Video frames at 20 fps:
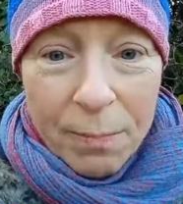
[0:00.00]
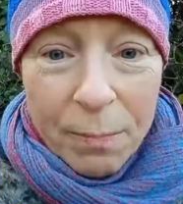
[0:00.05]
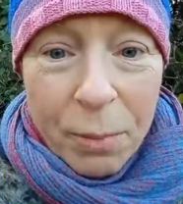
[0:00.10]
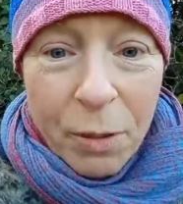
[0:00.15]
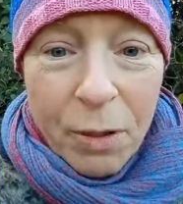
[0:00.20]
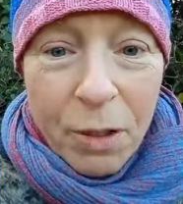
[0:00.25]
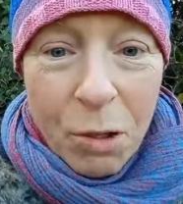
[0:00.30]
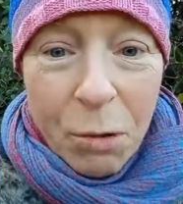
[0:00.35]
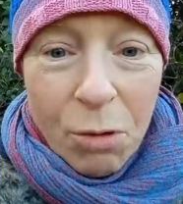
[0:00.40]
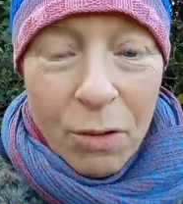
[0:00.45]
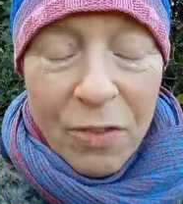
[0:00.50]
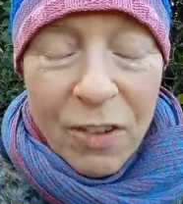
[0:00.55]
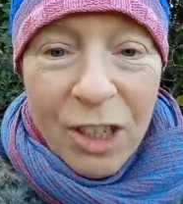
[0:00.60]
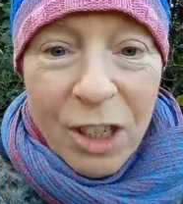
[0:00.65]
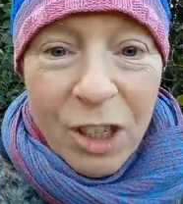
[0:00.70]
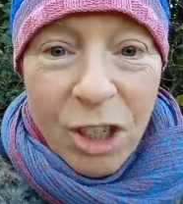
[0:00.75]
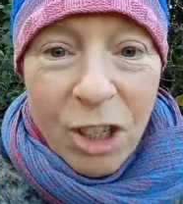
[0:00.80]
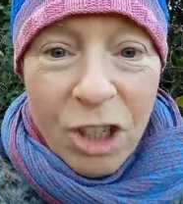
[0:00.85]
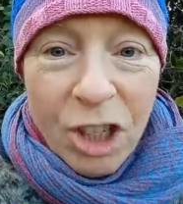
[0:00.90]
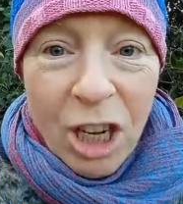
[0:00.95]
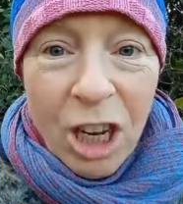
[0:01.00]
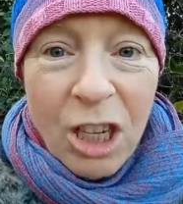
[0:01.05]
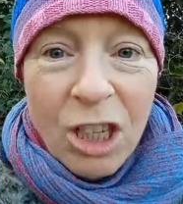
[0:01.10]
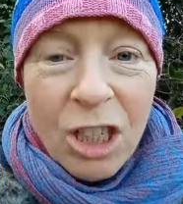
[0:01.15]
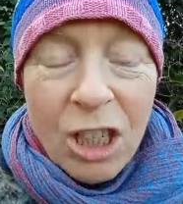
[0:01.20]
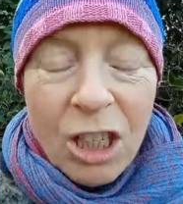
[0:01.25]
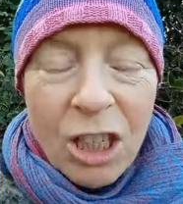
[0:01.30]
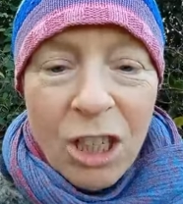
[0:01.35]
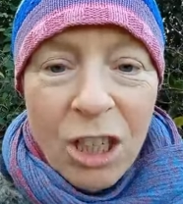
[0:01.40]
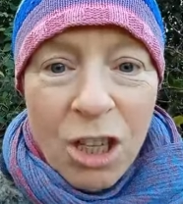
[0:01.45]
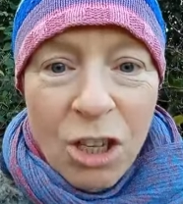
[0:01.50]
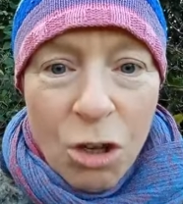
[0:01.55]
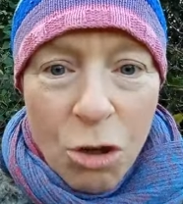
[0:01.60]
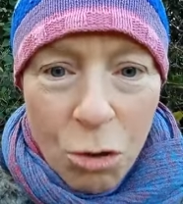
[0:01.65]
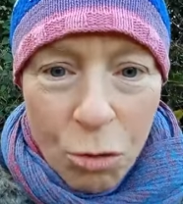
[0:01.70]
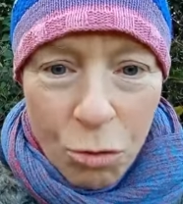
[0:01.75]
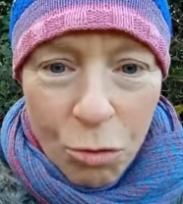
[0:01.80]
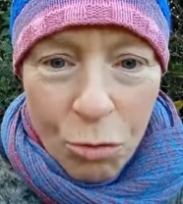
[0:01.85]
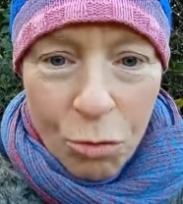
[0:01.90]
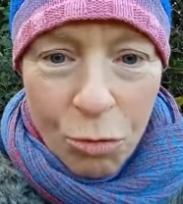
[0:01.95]
Put your effort into changing
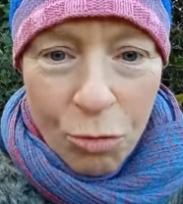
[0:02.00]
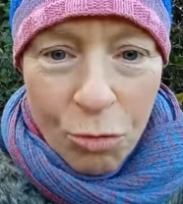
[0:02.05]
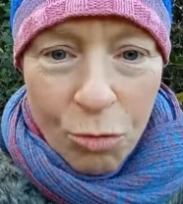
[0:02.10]
you.